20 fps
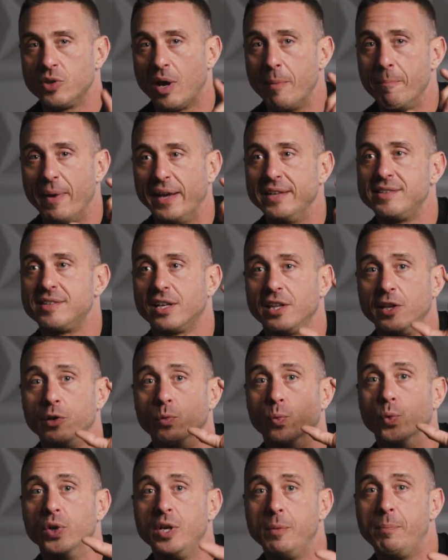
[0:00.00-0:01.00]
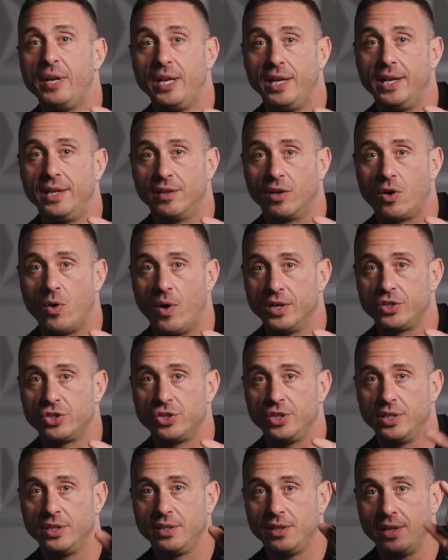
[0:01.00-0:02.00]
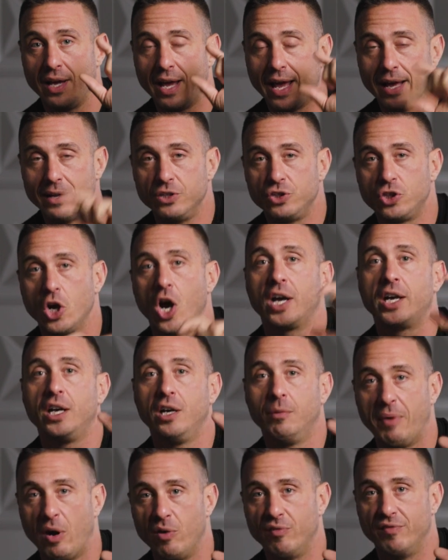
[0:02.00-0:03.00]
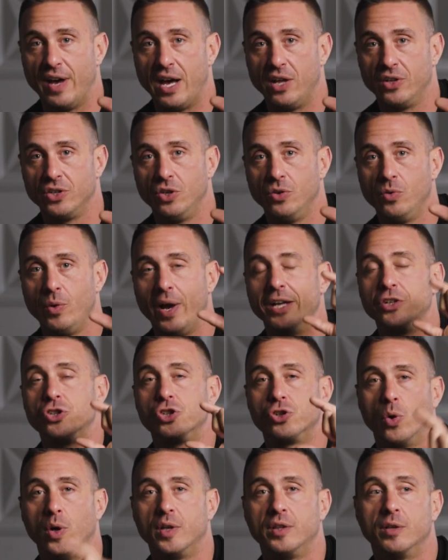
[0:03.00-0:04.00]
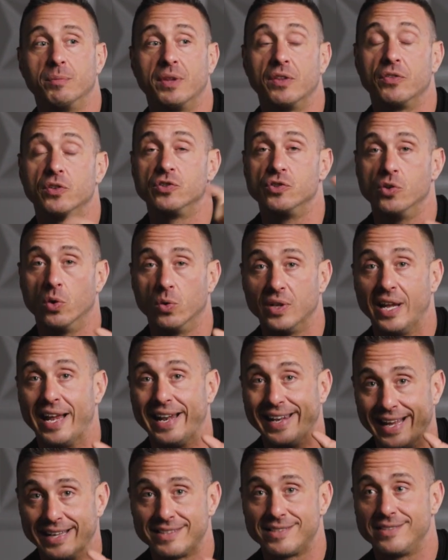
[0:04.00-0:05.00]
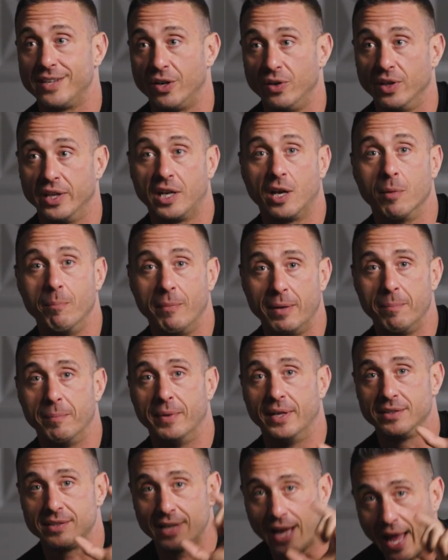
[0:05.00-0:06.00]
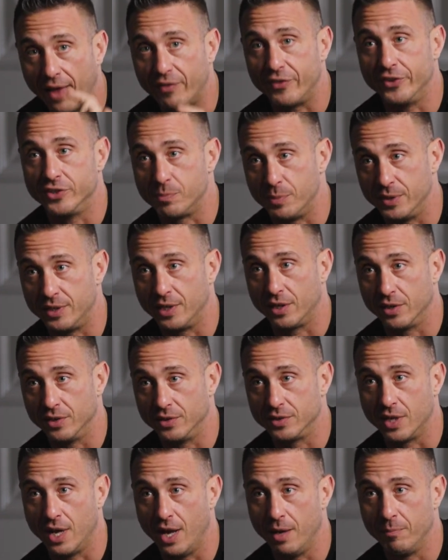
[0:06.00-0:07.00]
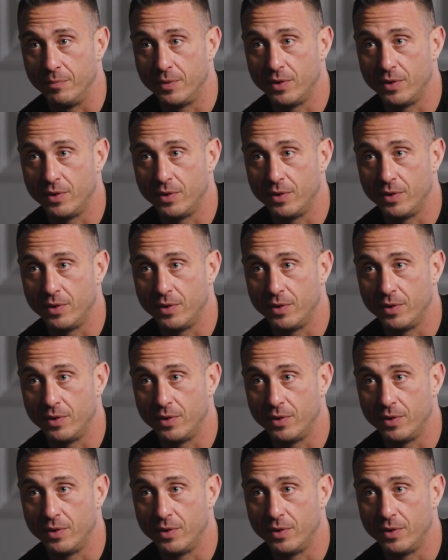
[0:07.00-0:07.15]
So I'm basically repeating the question talking about value and showing them that there's no necessarily commitment at this particular time.